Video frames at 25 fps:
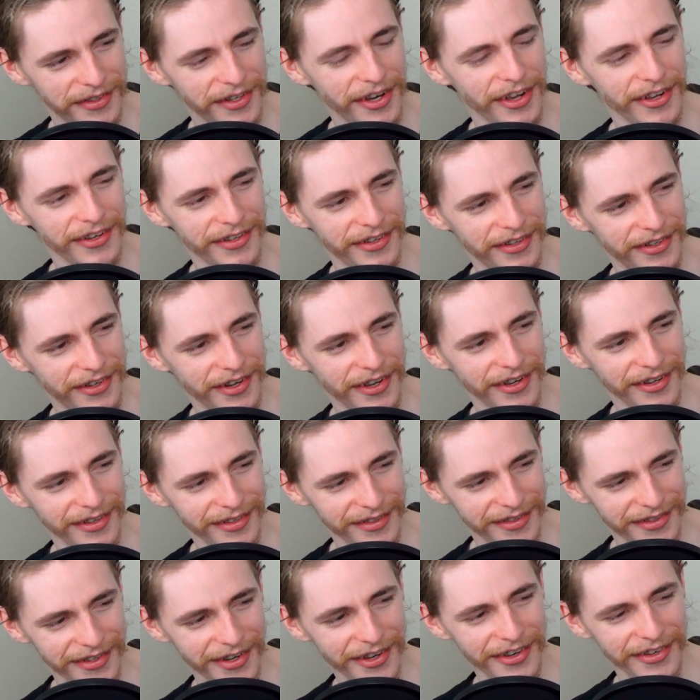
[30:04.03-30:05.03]

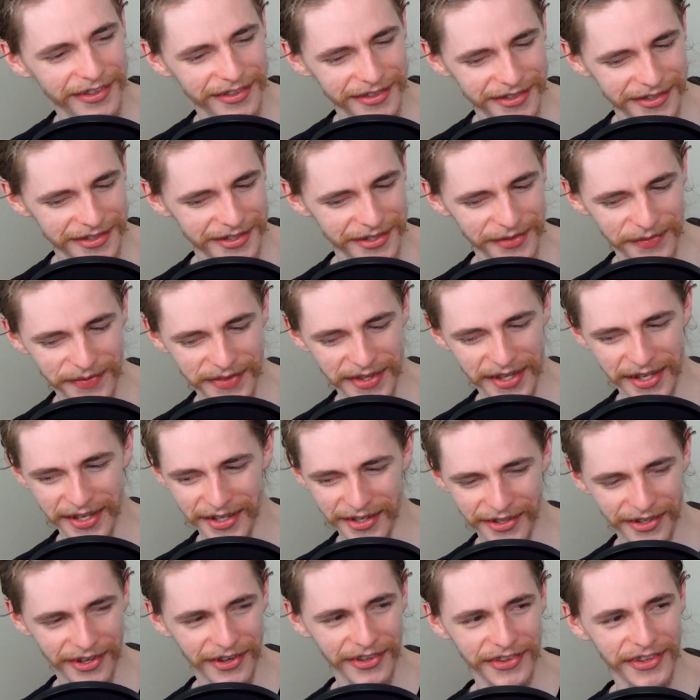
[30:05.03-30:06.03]
not something
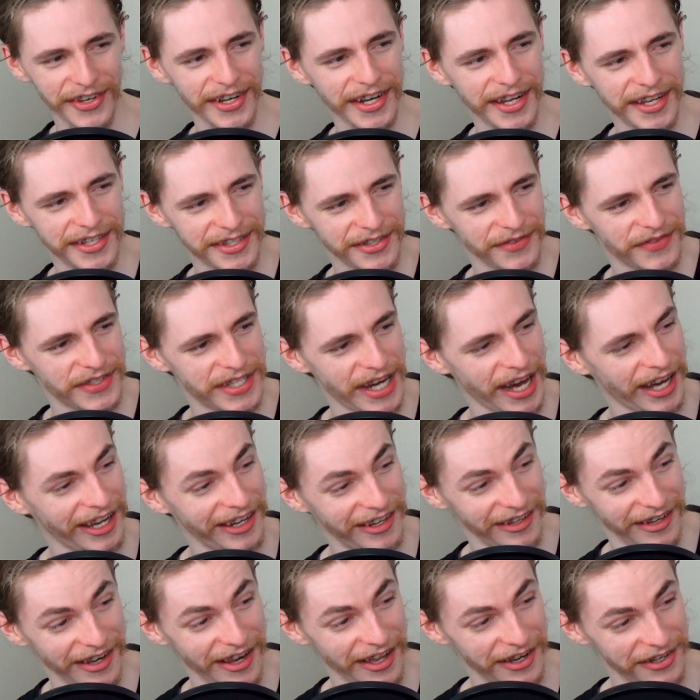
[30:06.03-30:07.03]
along the lines of
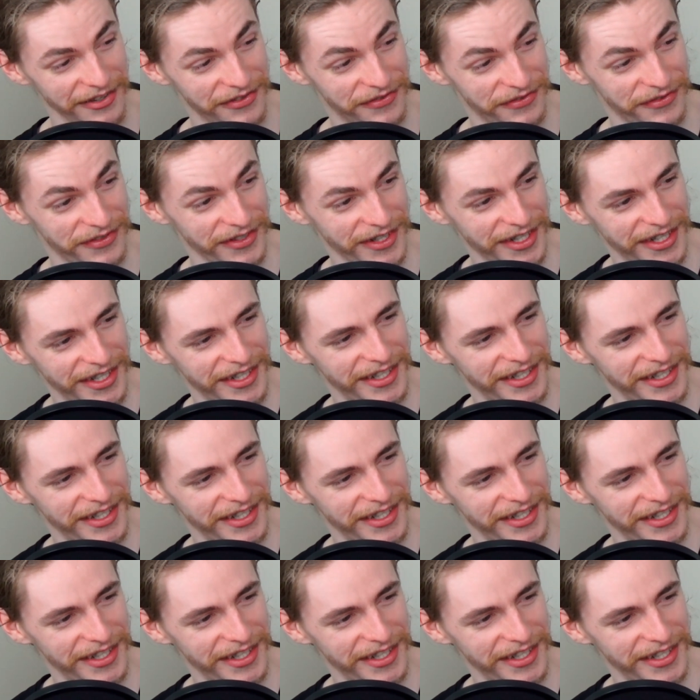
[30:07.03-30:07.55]
Second Life.